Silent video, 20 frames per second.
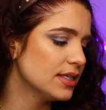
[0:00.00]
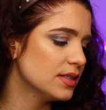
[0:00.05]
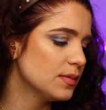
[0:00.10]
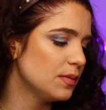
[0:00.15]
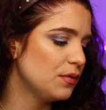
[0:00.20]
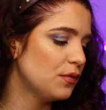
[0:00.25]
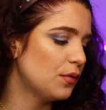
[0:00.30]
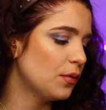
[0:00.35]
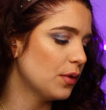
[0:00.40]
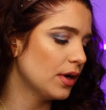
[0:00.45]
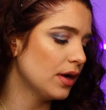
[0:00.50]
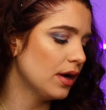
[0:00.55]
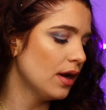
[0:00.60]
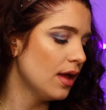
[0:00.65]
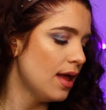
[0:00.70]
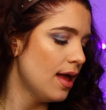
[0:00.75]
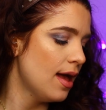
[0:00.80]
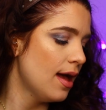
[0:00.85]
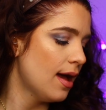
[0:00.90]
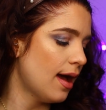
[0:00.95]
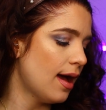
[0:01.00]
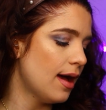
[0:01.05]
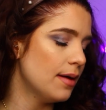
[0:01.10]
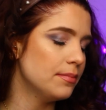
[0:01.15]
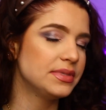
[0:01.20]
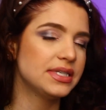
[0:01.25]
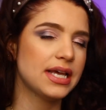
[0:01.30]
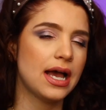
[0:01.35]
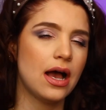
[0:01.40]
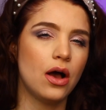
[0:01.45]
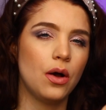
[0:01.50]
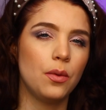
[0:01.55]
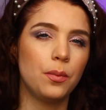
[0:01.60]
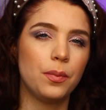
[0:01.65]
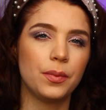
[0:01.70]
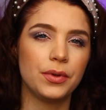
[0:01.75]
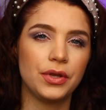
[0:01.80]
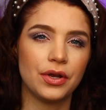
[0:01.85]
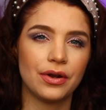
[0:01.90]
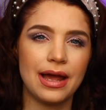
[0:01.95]
this before um, to
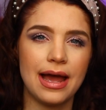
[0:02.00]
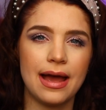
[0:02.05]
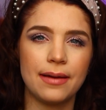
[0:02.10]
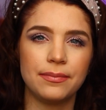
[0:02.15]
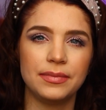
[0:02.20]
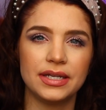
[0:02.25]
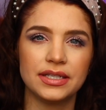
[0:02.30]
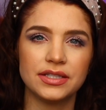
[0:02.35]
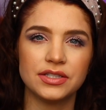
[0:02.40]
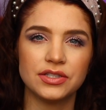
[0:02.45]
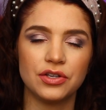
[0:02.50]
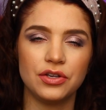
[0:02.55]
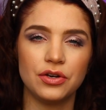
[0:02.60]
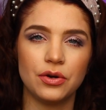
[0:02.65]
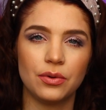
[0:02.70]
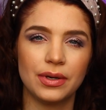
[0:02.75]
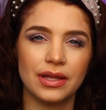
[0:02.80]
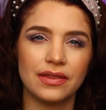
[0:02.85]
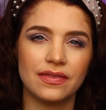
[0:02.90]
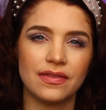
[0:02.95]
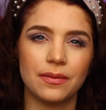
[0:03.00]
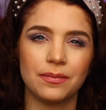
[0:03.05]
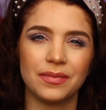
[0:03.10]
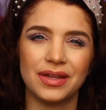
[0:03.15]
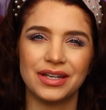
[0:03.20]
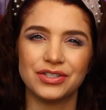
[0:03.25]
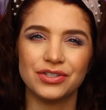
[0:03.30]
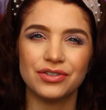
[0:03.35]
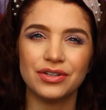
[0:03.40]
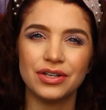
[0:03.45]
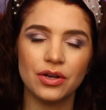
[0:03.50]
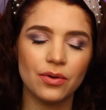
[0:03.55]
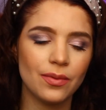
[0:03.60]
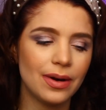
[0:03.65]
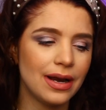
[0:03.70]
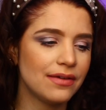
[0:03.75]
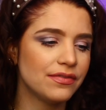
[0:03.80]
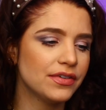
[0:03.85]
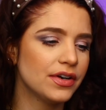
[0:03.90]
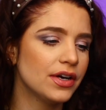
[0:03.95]
help your cabinets so you don't get them like dirty or
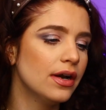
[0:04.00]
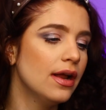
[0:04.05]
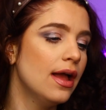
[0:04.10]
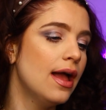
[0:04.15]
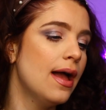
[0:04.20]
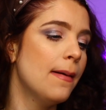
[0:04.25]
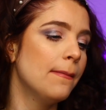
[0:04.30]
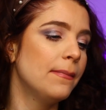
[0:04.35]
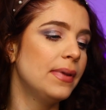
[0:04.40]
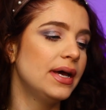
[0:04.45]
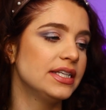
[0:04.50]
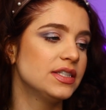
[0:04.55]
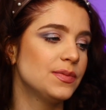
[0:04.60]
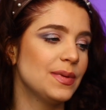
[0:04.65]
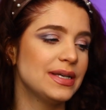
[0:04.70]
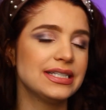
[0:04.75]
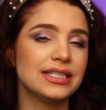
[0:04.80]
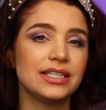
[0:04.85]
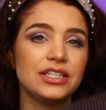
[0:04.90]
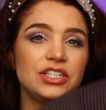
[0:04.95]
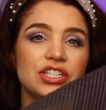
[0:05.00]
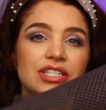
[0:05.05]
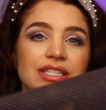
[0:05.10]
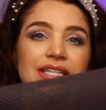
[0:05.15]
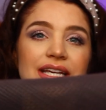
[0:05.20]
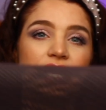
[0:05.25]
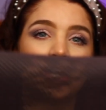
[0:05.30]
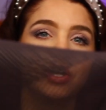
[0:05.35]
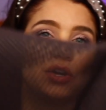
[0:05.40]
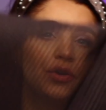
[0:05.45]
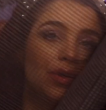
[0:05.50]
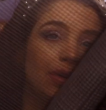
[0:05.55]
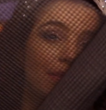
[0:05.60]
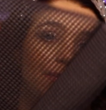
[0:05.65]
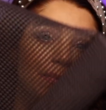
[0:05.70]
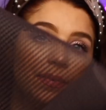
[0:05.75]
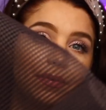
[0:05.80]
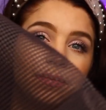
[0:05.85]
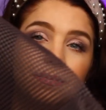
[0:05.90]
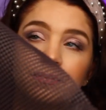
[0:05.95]
whatever. But it's basically just like a
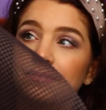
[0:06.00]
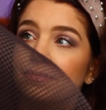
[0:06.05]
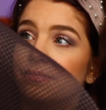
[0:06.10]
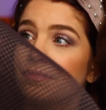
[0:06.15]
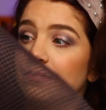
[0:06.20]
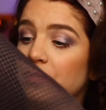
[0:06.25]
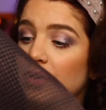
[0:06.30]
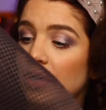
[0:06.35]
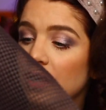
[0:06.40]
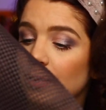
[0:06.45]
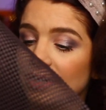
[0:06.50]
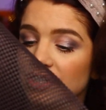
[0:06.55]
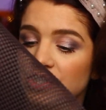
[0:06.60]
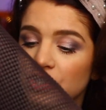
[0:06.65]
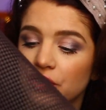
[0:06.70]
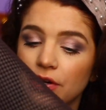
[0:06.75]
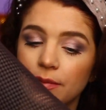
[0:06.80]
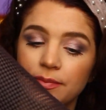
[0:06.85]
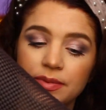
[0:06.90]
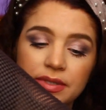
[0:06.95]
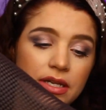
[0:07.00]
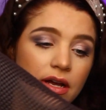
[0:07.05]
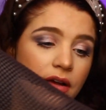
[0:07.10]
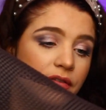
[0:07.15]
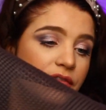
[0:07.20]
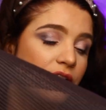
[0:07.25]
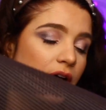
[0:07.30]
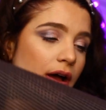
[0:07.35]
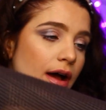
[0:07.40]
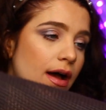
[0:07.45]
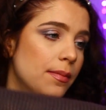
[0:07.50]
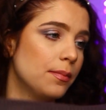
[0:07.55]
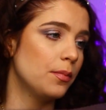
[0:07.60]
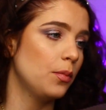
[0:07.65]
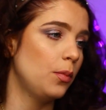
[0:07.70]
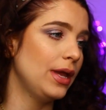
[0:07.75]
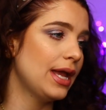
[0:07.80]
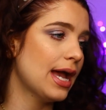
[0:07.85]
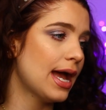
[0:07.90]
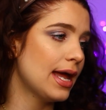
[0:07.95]
grip pretty much a grip stuff.
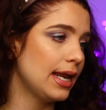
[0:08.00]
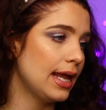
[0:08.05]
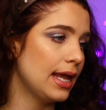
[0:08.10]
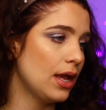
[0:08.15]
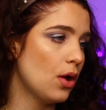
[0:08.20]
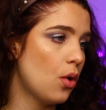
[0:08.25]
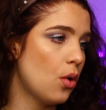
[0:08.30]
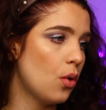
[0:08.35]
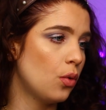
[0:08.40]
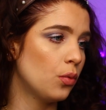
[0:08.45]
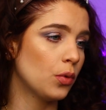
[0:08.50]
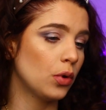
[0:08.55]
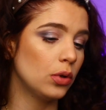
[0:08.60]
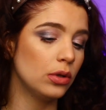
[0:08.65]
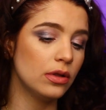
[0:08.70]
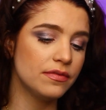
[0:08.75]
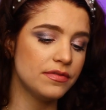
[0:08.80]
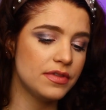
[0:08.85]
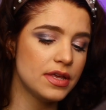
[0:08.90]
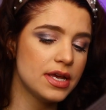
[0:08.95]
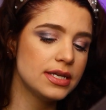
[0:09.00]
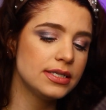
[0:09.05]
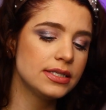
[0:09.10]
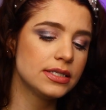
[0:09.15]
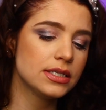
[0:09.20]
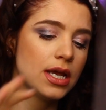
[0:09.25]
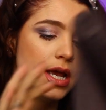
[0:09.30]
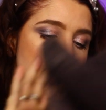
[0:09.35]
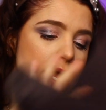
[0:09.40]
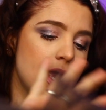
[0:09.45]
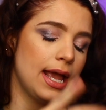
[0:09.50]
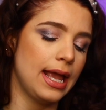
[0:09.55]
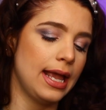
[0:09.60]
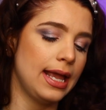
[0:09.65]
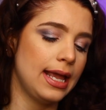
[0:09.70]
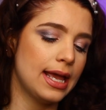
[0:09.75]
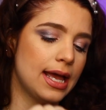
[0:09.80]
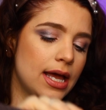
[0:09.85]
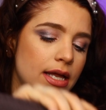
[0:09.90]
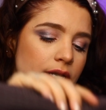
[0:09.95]
Um, we got a whole roll of this
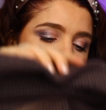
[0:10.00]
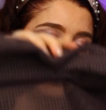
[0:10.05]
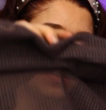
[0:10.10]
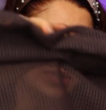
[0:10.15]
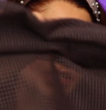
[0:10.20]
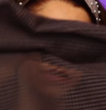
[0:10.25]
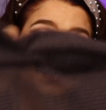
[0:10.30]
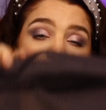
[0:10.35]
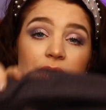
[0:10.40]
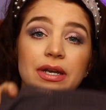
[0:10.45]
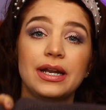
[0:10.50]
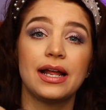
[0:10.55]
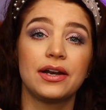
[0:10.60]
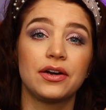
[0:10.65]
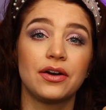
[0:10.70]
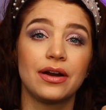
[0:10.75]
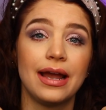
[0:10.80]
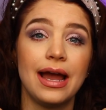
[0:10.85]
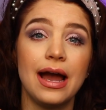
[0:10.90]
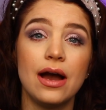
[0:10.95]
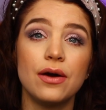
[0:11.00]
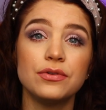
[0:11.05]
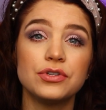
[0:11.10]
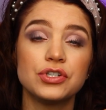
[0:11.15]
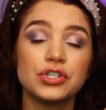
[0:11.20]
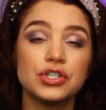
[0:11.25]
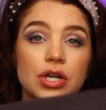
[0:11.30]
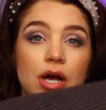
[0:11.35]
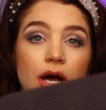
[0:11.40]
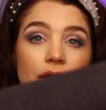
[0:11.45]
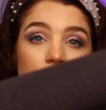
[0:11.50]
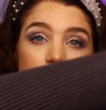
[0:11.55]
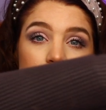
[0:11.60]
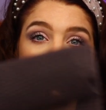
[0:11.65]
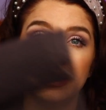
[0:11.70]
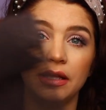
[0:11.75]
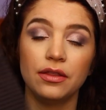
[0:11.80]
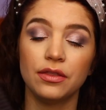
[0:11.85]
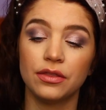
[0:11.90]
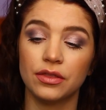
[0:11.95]
and we just put it on our couch
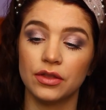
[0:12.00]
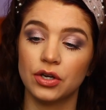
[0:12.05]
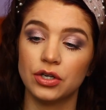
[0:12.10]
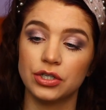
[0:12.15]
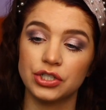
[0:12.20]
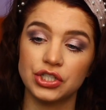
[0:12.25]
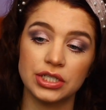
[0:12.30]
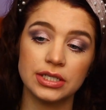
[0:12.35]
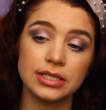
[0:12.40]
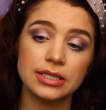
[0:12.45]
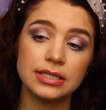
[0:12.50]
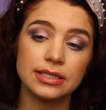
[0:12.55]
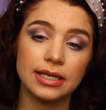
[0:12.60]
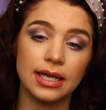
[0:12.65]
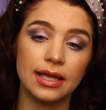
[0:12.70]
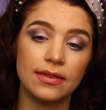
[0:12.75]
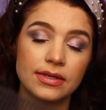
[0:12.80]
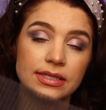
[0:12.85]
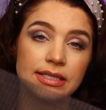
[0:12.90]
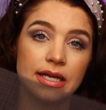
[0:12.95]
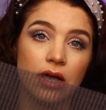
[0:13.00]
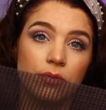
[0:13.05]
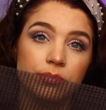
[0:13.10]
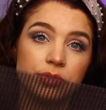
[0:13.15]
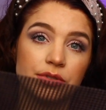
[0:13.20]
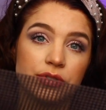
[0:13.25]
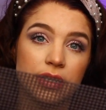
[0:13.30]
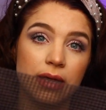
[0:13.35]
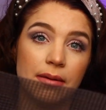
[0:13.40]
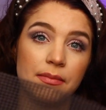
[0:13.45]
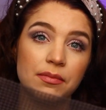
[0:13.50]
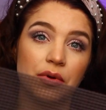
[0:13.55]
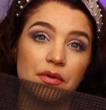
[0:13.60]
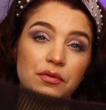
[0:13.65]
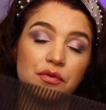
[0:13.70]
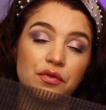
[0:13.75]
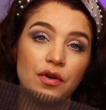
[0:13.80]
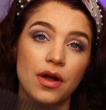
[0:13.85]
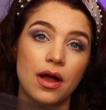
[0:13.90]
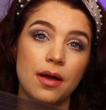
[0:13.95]
underneath the cushions and this helps them
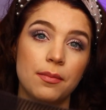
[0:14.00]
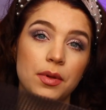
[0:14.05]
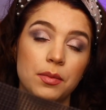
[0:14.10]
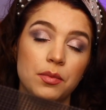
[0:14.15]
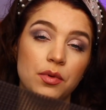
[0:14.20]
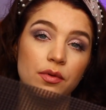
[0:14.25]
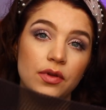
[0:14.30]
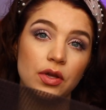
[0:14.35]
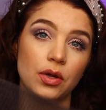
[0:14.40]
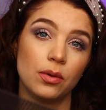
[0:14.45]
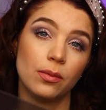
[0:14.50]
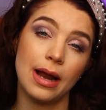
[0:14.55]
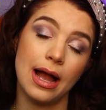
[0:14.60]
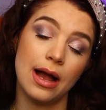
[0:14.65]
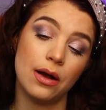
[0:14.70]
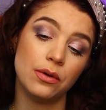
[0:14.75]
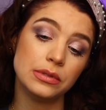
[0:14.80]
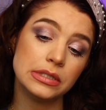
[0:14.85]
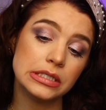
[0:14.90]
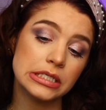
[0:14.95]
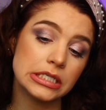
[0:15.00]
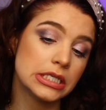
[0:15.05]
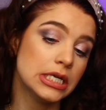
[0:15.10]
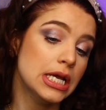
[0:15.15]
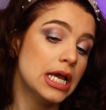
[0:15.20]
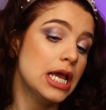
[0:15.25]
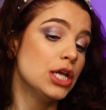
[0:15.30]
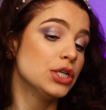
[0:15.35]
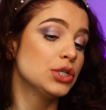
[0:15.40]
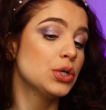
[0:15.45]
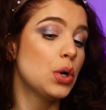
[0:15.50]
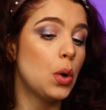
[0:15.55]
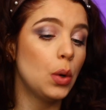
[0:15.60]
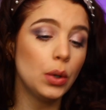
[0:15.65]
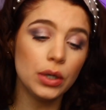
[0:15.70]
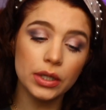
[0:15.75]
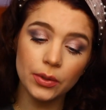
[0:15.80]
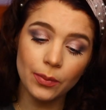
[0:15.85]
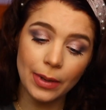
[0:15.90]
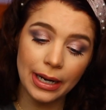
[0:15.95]
from moving around.
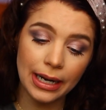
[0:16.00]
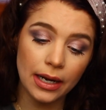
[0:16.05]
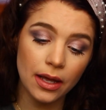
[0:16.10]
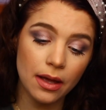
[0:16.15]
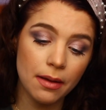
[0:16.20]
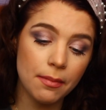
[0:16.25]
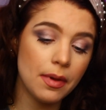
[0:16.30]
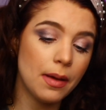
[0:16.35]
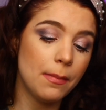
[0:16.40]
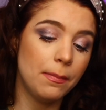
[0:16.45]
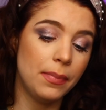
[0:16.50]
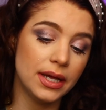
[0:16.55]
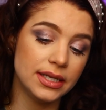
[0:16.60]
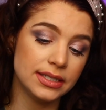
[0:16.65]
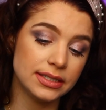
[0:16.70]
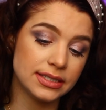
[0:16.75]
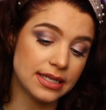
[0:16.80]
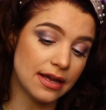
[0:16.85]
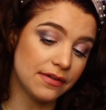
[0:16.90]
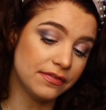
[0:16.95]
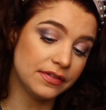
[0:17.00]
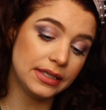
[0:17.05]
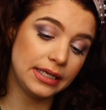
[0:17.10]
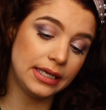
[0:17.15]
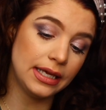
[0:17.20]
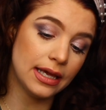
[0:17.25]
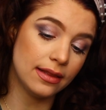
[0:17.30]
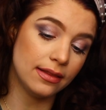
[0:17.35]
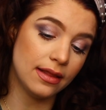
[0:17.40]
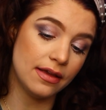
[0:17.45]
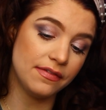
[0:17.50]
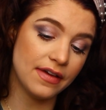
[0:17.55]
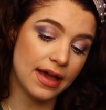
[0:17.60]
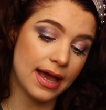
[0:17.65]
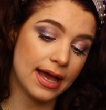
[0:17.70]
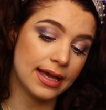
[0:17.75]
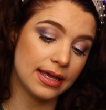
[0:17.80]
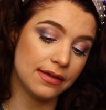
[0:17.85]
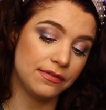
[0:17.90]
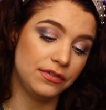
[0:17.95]
Totally random, but definitely a life
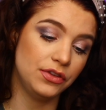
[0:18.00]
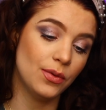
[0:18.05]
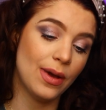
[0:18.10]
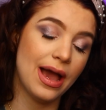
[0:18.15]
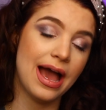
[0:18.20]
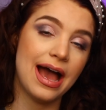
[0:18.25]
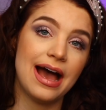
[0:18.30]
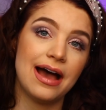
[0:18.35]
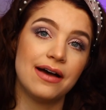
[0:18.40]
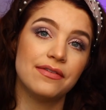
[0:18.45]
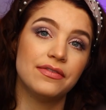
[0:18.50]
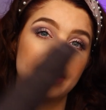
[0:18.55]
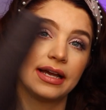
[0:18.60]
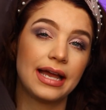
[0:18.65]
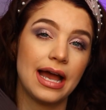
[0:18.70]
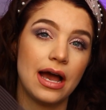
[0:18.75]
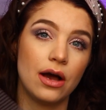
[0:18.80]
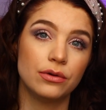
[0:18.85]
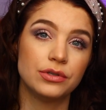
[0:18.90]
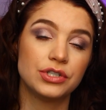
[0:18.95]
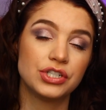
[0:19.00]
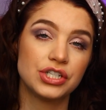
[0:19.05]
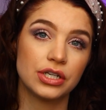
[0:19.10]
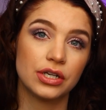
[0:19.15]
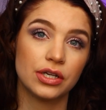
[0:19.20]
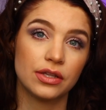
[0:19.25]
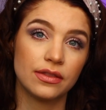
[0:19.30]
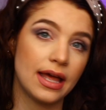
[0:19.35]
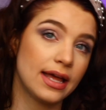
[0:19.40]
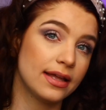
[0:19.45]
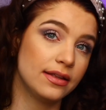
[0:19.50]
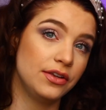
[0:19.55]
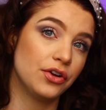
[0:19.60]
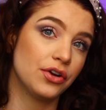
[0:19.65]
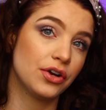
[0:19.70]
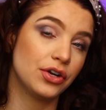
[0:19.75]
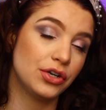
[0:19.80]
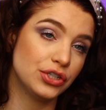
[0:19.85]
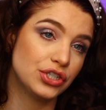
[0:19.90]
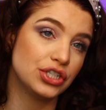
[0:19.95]
hack if you have a couch that your
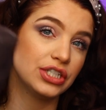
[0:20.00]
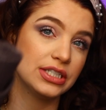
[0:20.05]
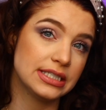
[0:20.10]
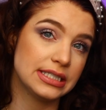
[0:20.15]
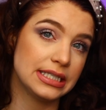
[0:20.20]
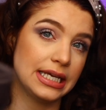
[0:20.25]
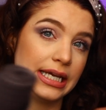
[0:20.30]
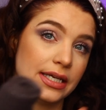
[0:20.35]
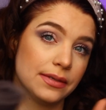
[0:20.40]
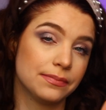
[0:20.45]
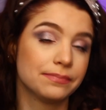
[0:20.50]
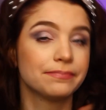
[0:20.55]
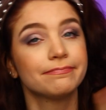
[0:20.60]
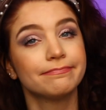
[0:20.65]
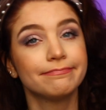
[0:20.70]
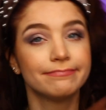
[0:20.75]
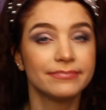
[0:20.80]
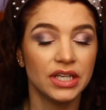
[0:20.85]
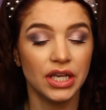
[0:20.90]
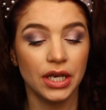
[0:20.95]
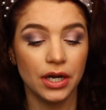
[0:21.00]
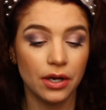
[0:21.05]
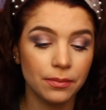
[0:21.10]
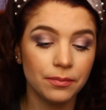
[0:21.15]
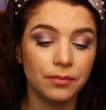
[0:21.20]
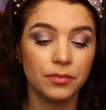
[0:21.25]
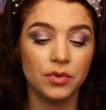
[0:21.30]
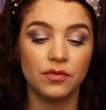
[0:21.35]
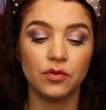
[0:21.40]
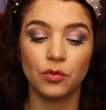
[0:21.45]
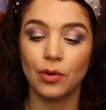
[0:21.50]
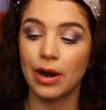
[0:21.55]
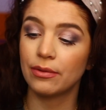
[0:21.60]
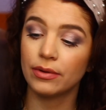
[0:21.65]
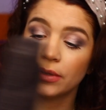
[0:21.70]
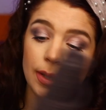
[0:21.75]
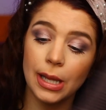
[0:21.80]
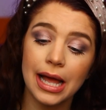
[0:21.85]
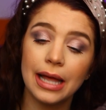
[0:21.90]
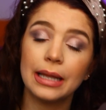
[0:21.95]
cushions like you know, move
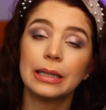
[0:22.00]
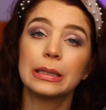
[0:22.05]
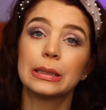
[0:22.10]
around a lot.